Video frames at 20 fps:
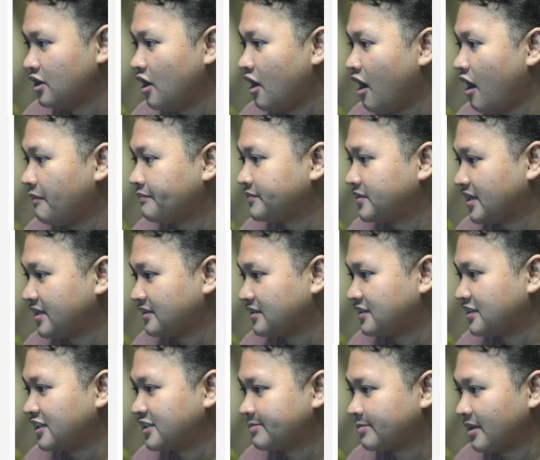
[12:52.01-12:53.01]
Update the
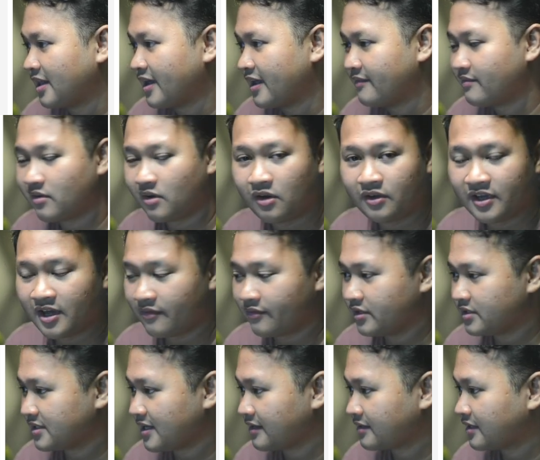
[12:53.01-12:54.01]
display every
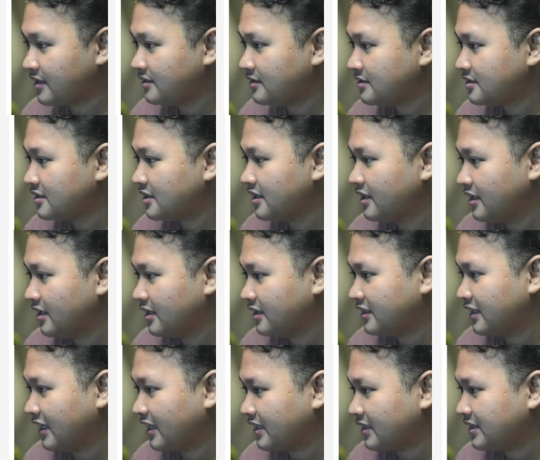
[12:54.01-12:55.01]
second.
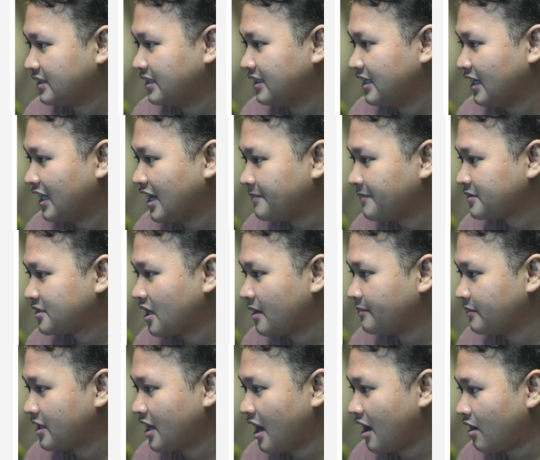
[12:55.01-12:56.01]
The elapsed
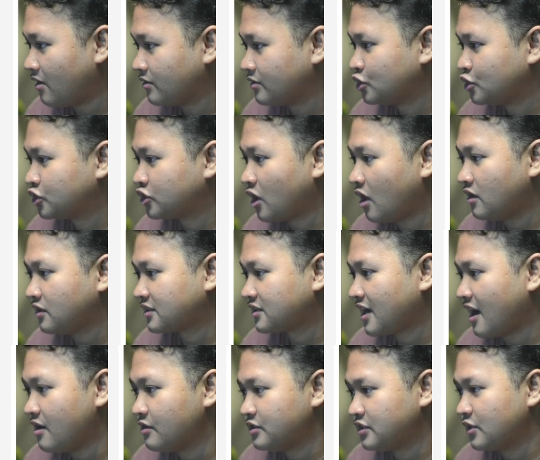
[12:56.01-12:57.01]
time now starts
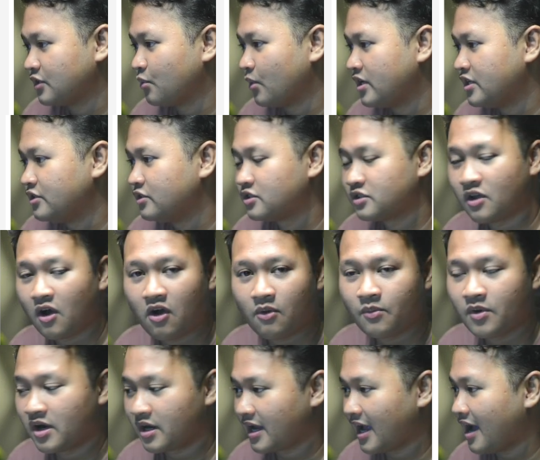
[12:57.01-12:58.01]
counting when you start
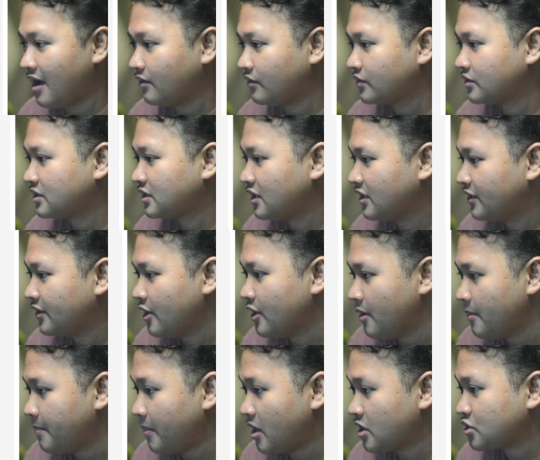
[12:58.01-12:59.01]
workout.
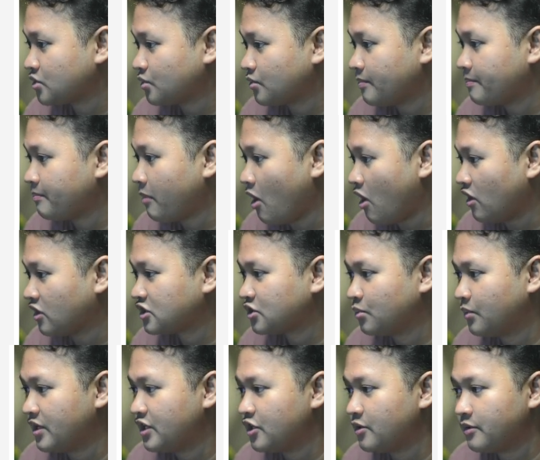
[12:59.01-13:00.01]
Pause
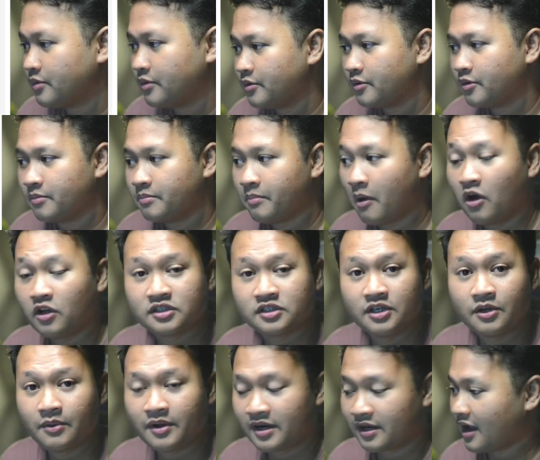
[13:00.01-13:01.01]
when you pause the
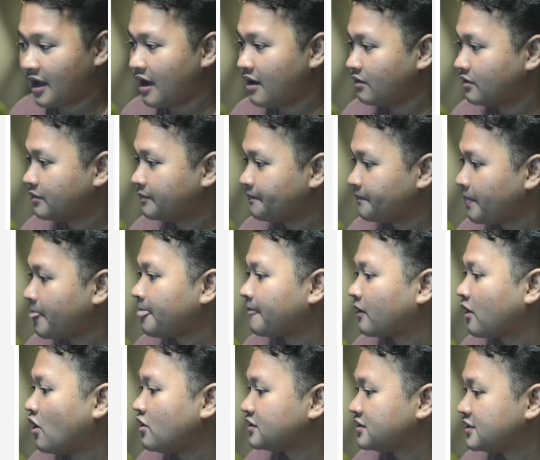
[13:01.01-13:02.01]
workout.
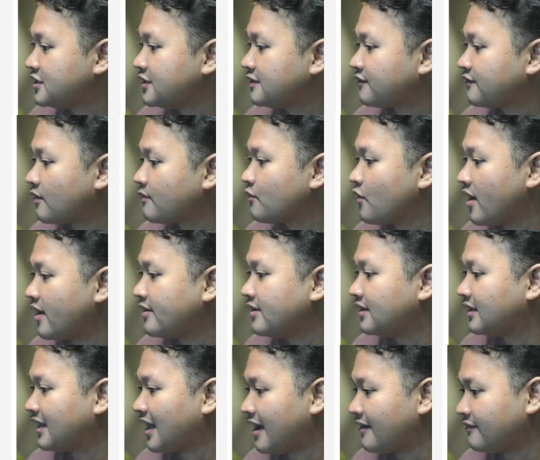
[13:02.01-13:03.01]
Continues from where it
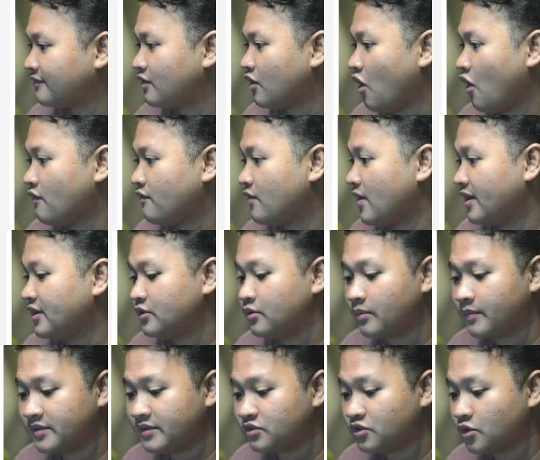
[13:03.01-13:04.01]
left off when you
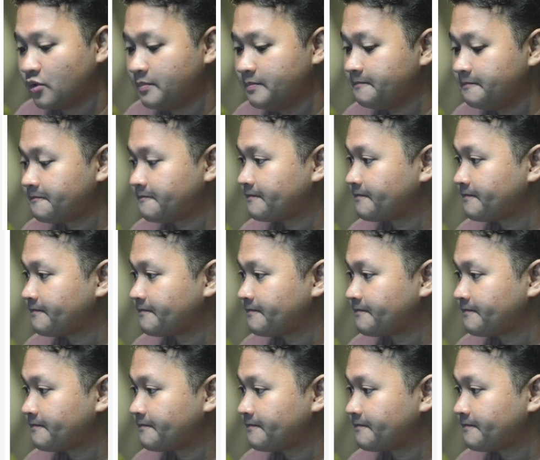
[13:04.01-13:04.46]
resume.